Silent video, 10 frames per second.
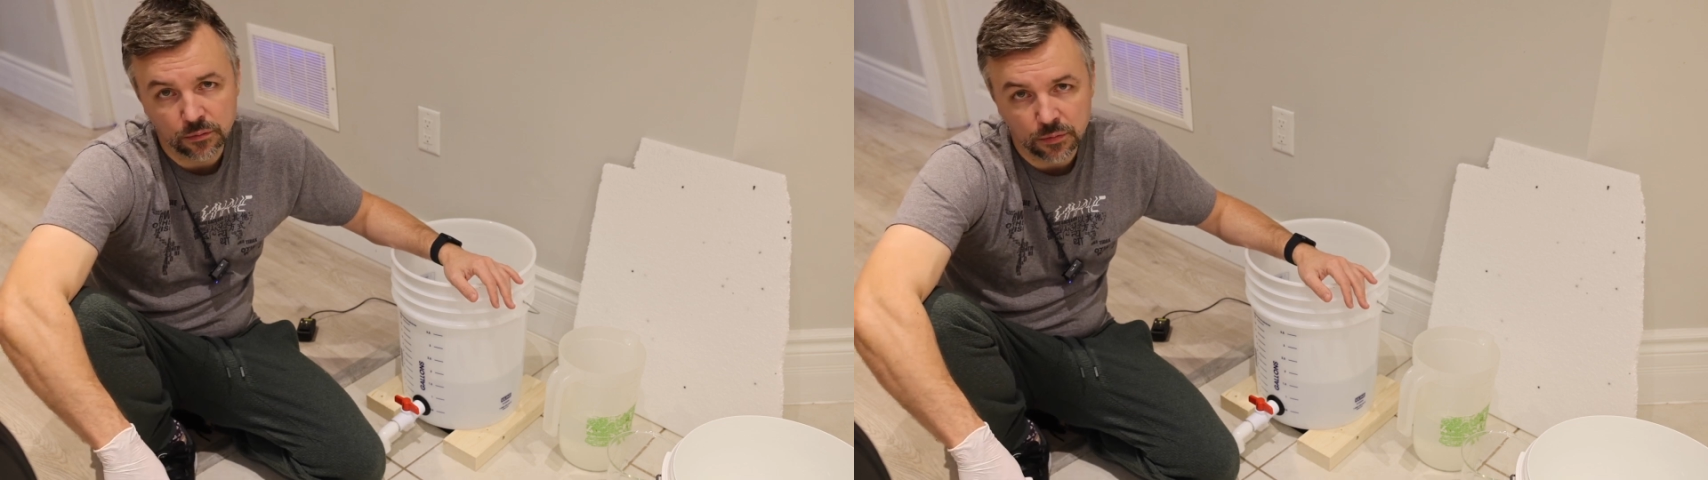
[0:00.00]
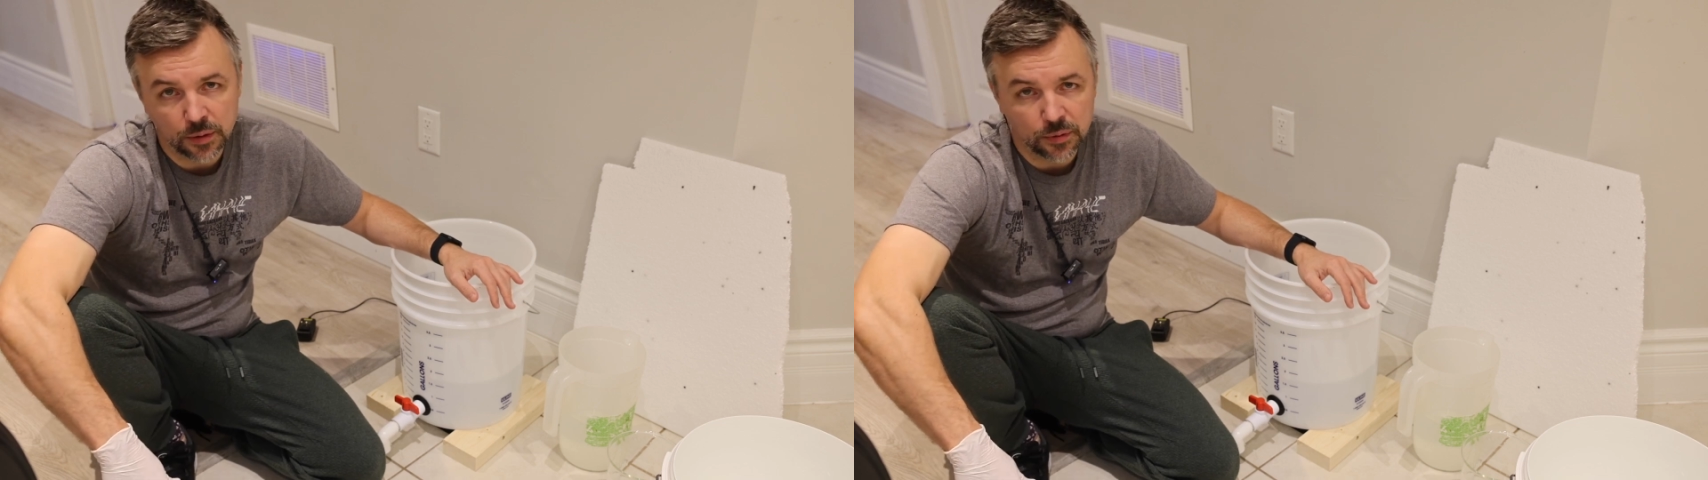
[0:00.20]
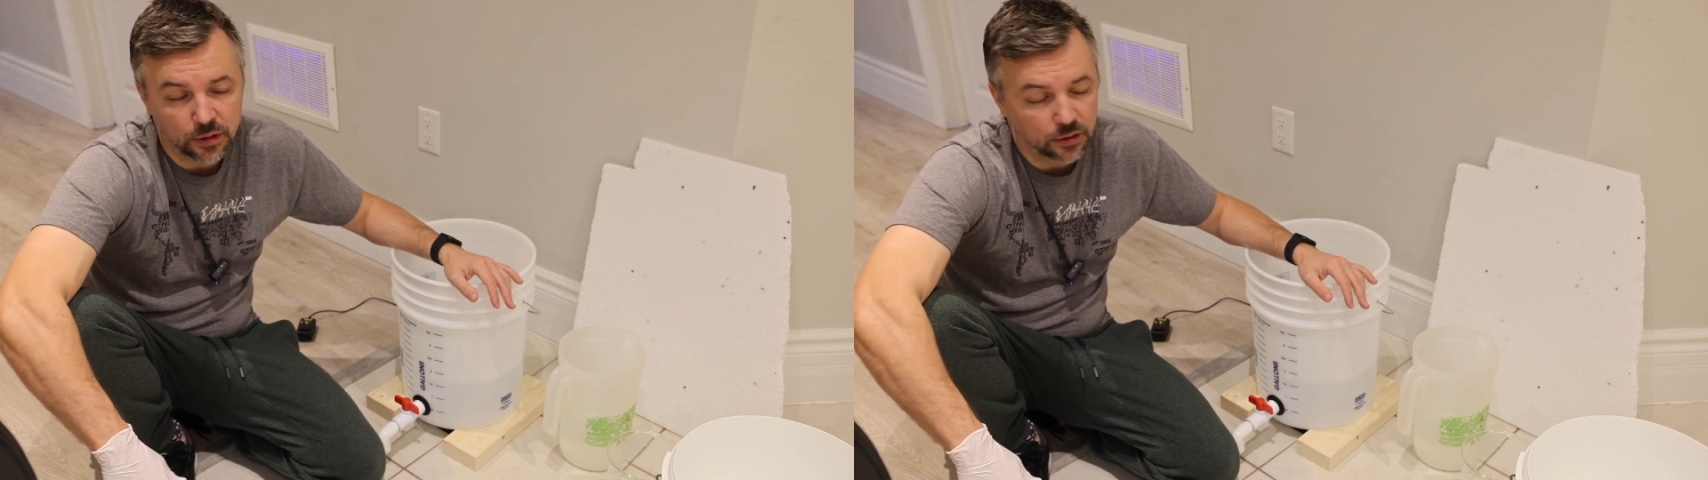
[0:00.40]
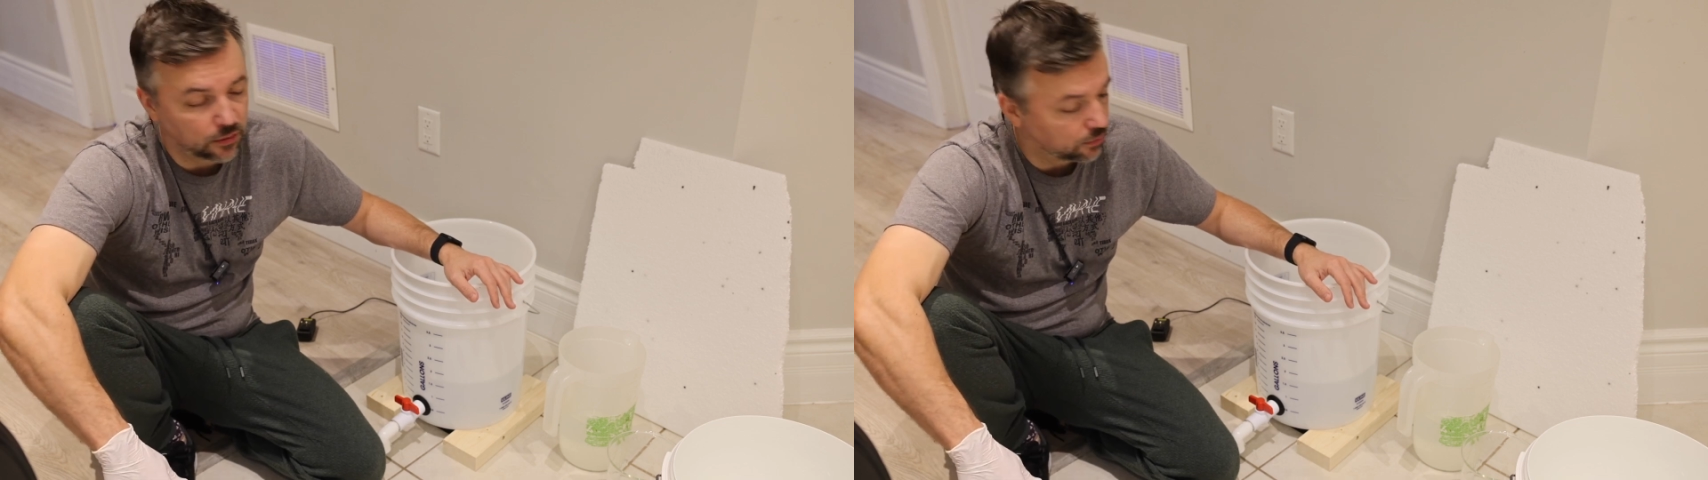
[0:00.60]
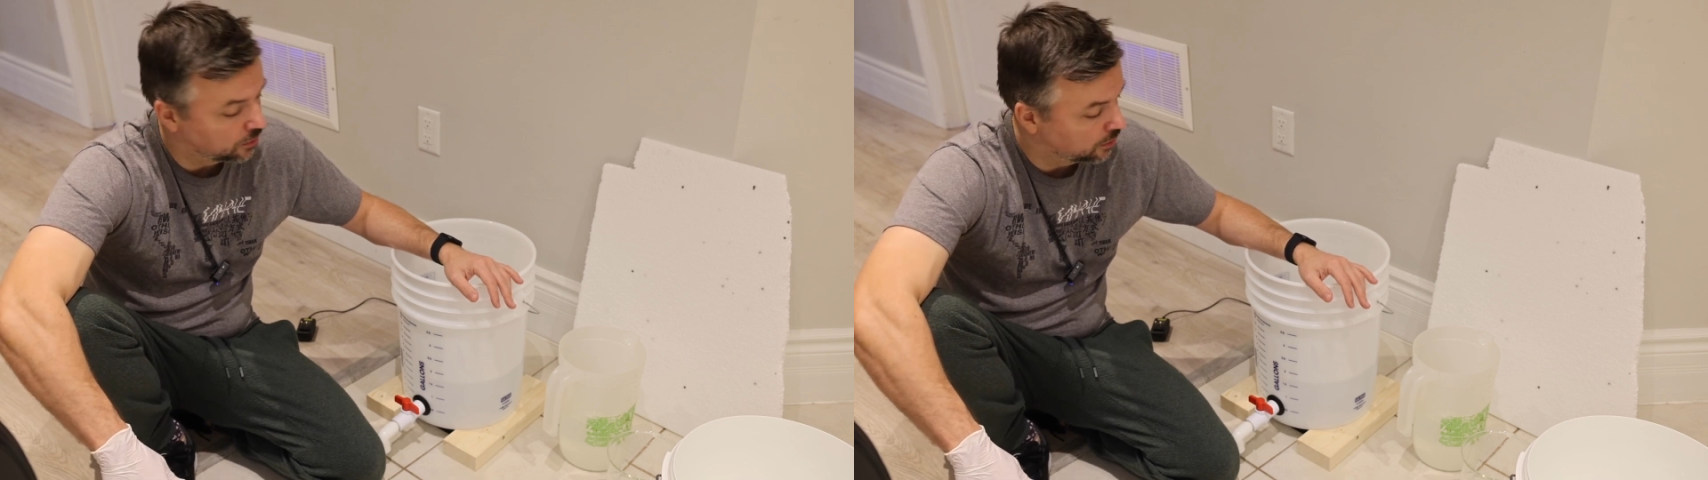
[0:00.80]

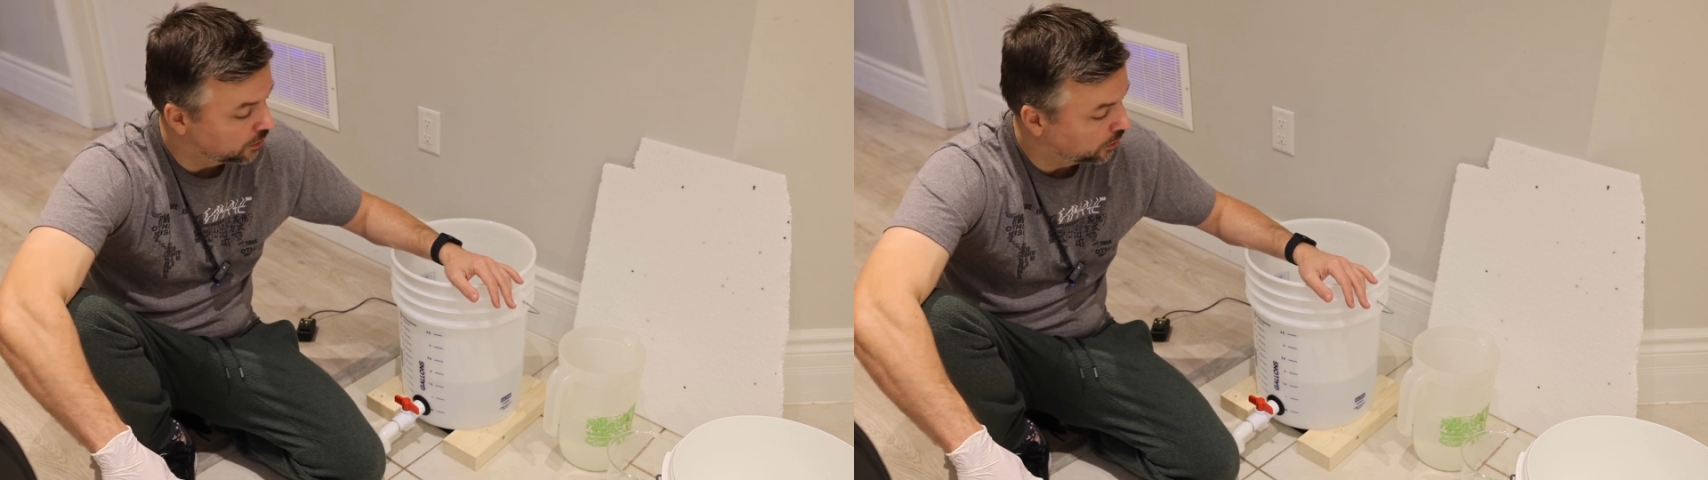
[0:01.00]
maybe a